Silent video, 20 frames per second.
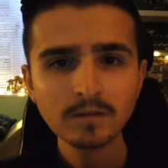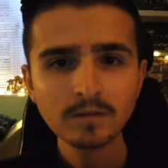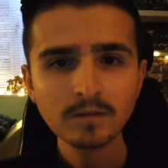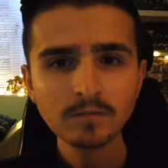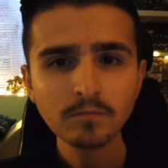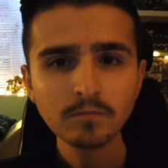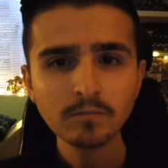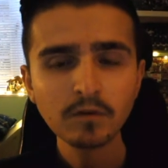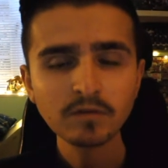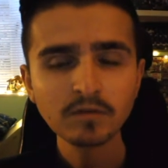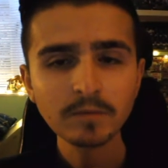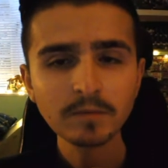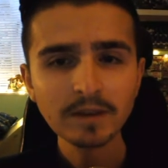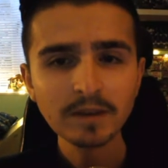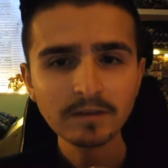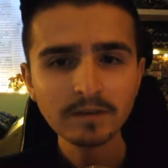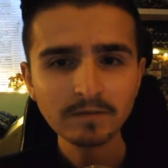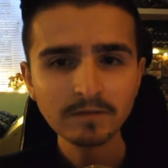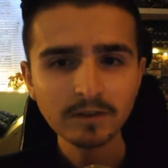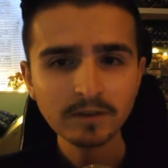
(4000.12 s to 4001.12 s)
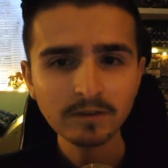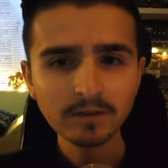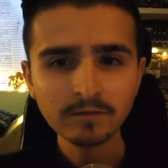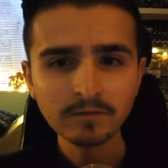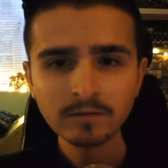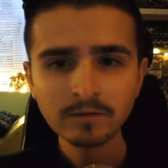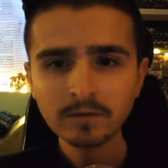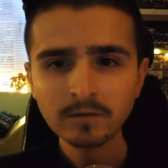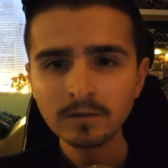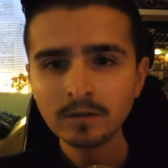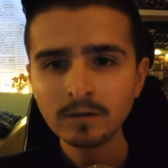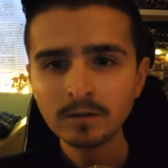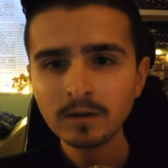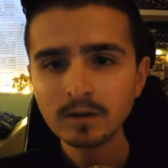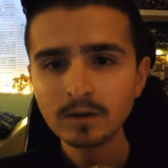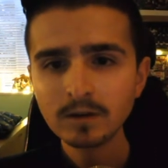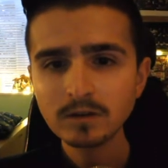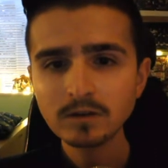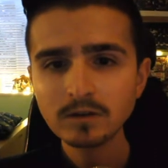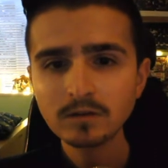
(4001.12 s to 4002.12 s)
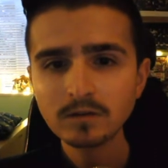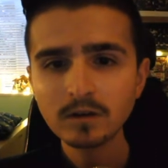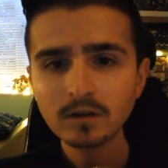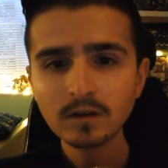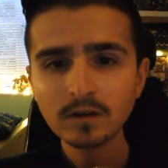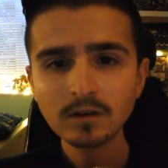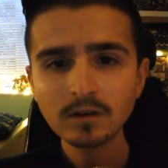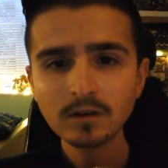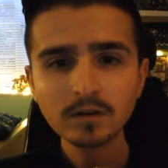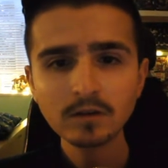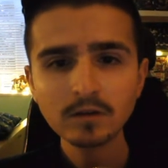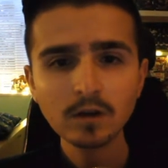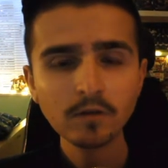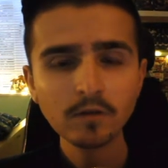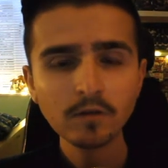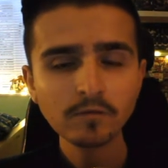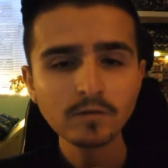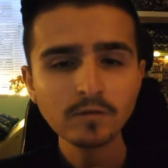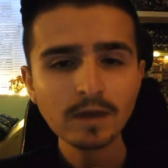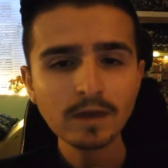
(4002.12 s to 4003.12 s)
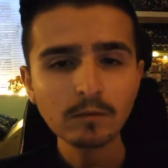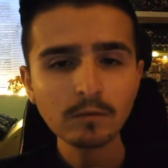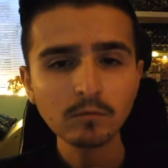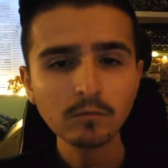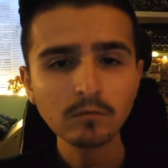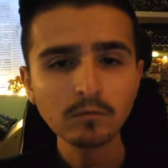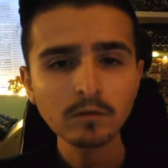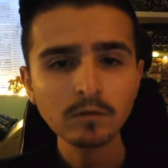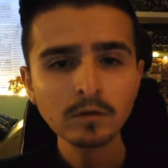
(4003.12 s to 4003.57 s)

possibly, you know, to go through that will,